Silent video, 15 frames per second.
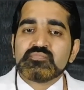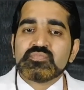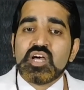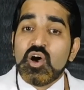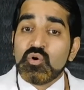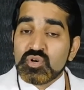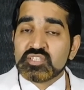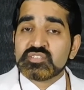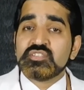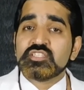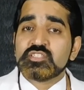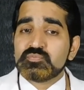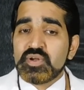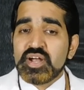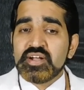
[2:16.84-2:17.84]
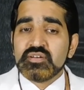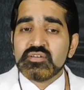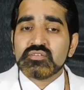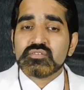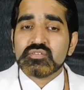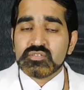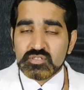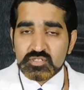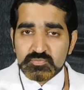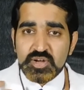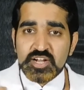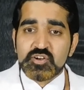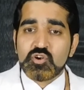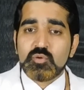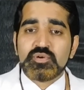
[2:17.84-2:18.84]
How does this spread? Is by
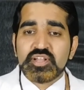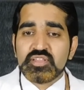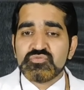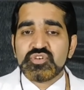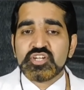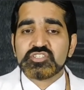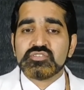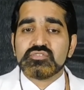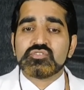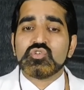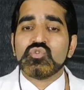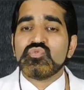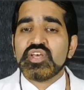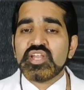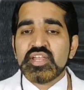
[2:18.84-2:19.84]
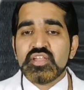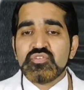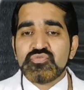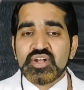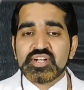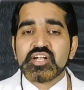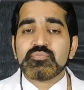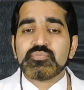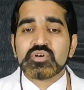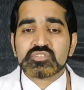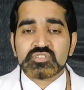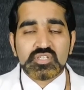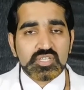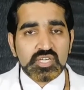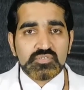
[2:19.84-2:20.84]
droplet infection. So when an infected
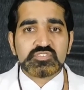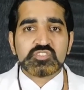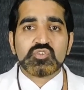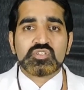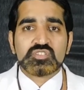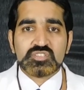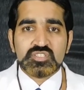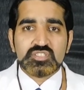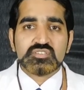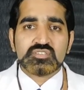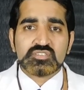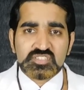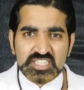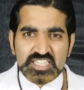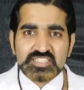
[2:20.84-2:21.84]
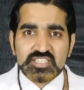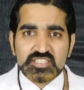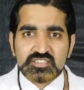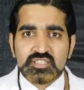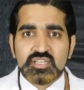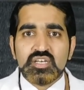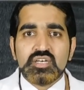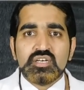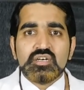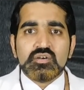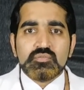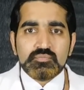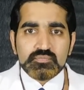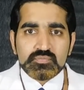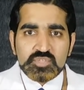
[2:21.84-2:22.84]
person coughs or sneezes,
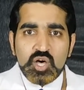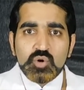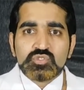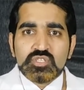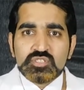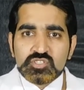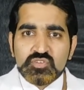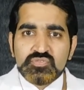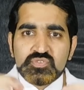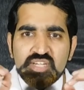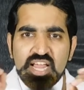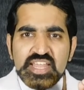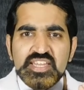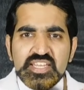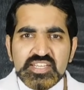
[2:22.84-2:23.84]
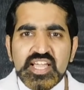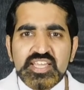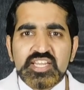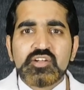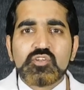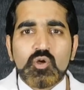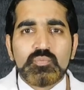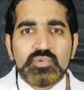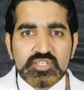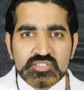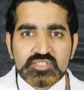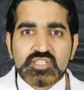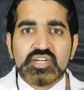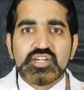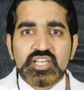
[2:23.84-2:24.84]
thousands of tiny
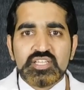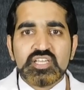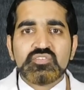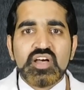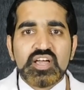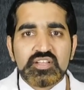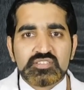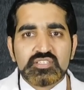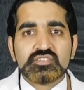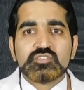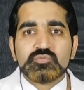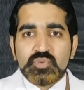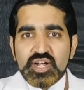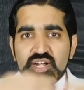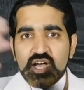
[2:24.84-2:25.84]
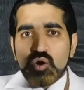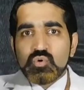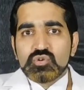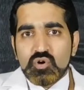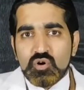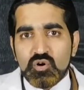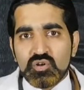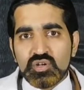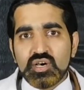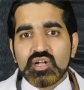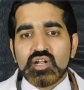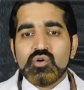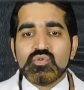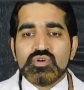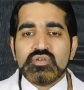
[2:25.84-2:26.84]
droplets containing viruses spread out all
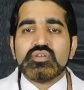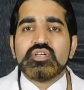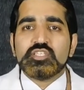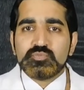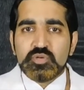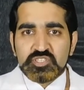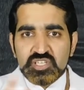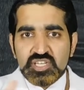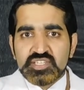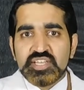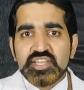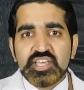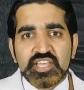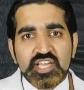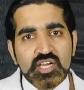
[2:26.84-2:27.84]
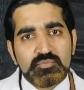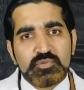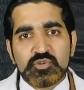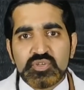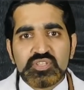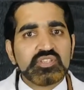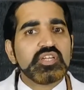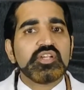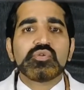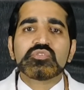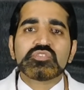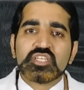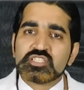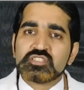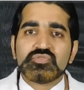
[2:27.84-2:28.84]
around, especially in an area between 3 to
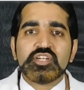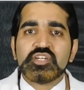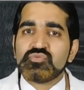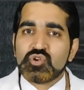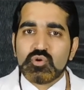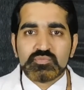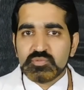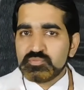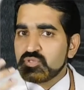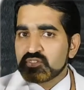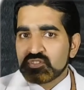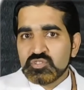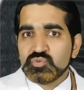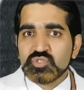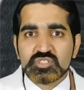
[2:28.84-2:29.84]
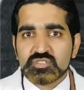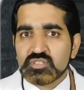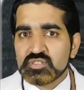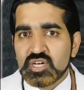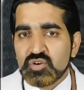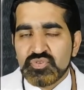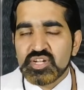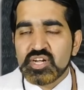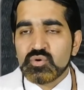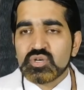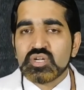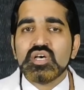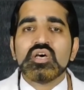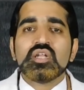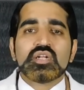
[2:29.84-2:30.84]
6 feet from the person who is coughing out.
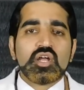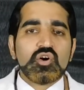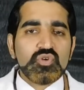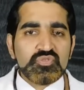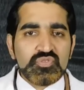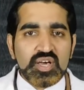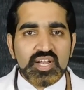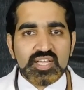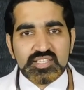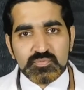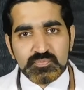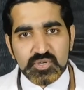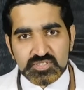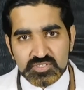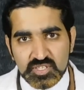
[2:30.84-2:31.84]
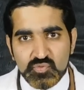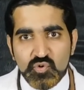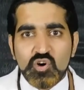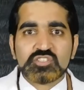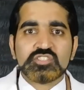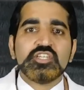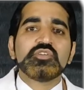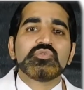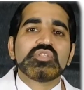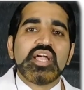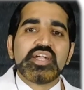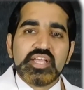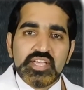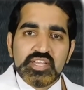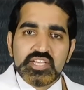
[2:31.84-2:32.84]
Now if another person walks into
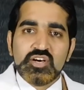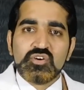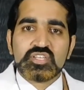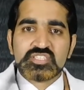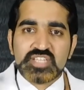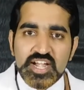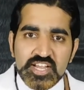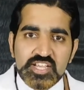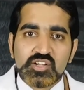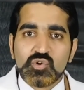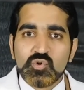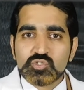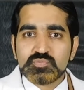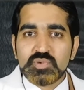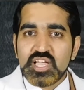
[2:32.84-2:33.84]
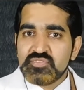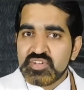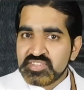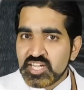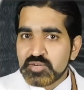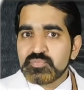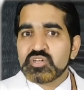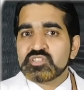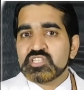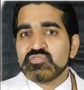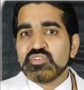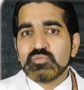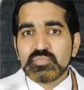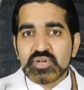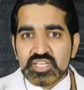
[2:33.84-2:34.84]
that area or is standing close by, when that person
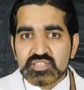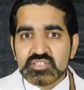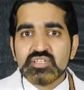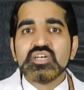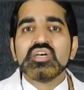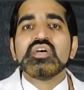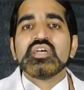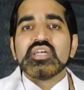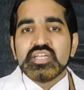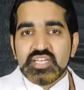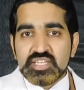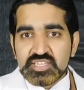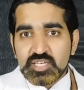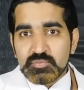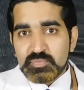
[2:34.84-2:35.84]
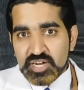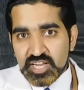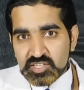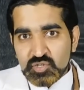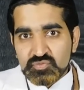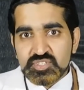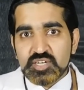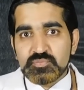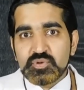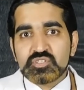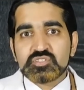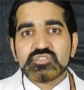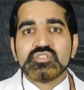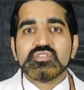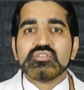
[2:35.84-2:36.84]
will breathe, in the breath of that
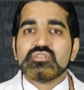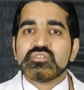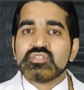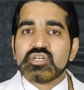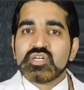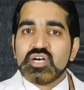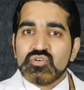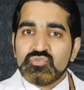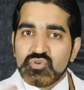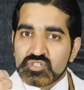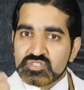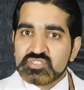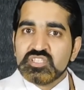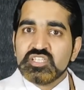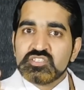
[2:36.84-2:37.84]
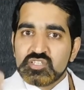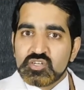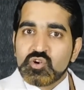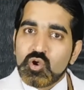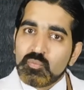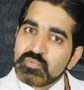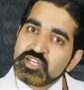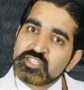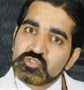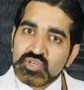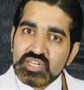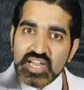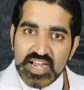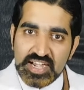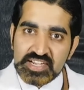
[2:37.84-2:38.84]
person, the cough or sneeze droplets
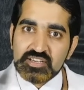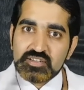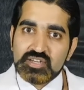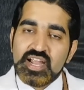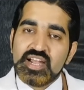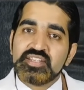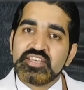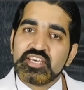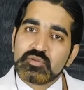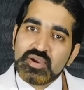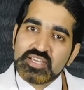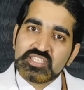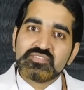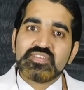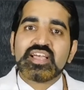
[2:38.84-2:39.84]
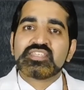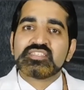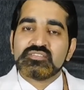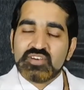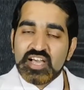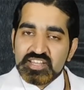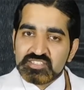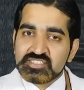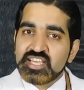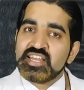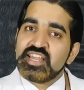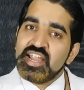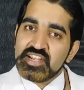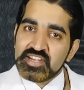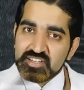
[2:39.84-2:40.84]
will enter, and thereby the virus can
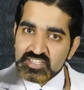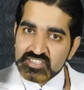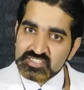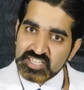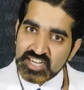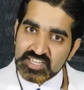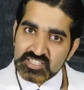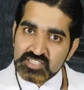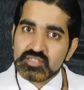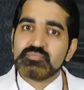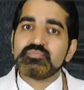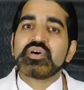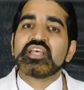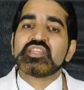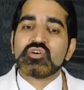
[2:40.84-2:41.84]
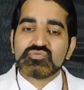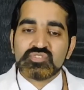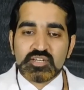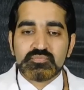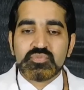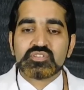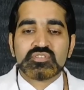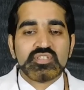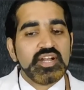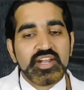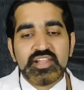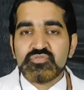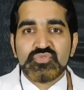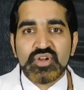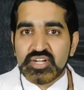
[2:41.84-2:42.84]
enter inside the breath of that person and
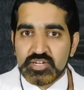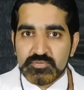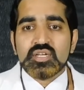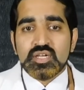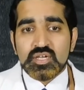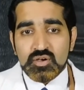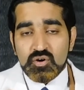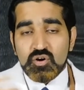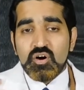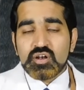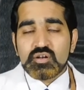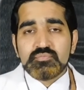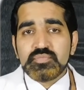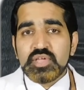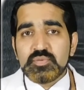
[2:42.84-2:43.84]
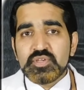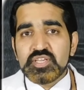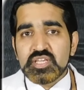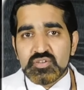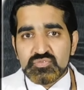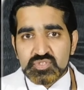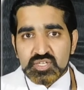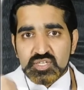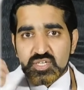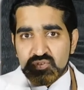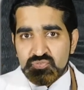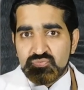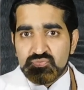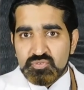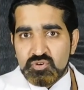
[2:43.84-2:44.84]
infect them. Or maybe if the
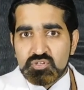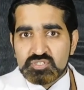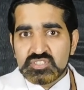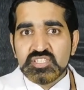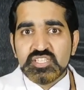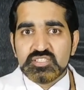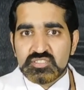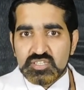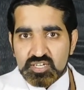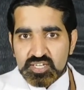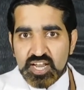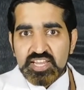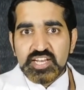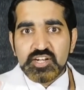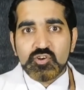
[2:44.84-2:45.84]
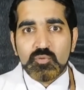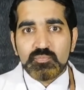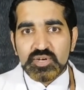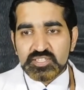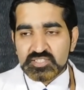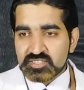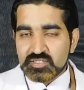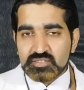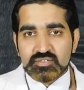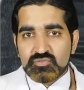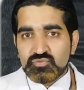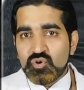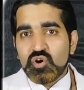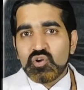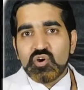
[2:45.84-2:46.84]
cough or sneeze tiny droplets
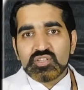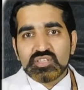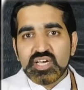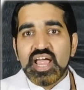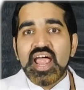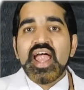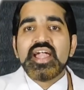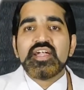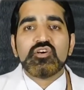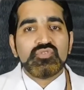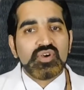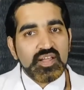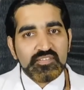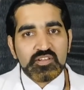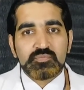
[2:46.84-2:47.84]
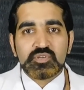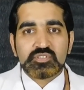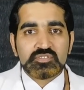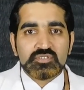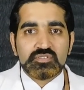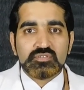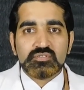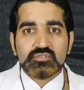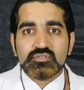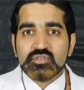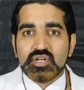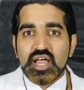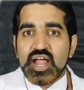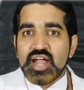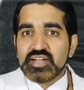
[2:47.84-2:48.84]
fall on the hand of another person
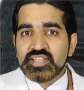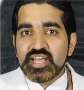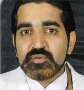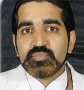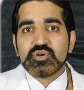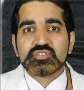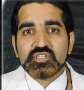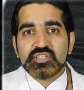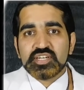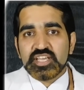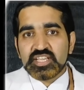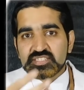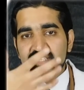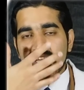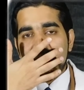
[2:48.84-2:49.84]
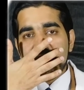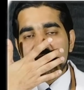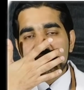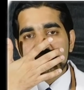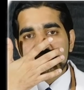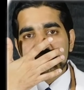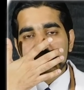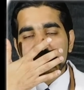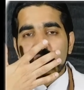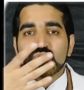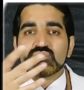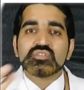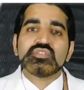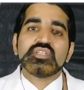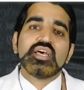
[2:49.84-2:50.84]
and that person takes the hand near his
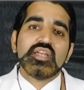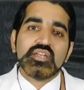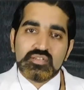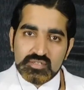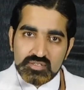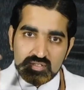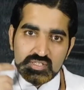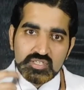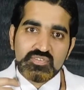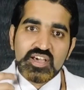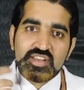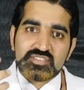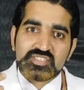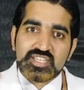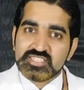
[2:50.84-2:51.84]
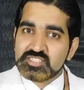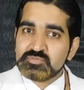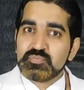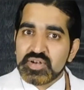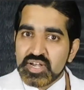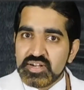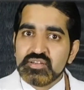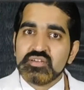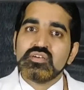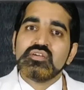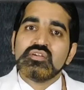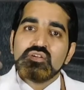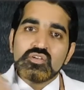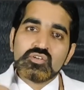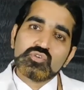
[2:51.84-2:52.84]
mouth, then the virus can spread
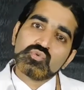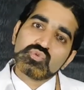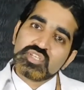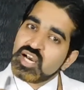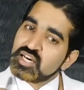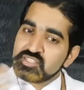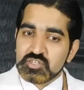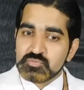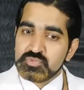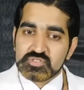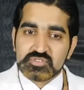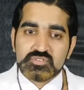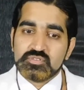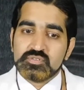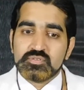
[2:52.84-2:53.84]
to the other person.